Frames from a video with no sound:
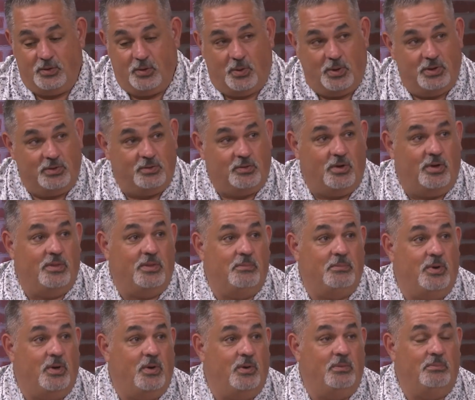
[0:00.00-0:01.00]
toys are on the
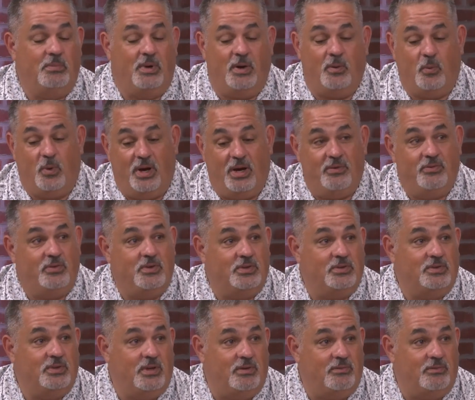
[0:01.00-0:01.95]
boat my wife is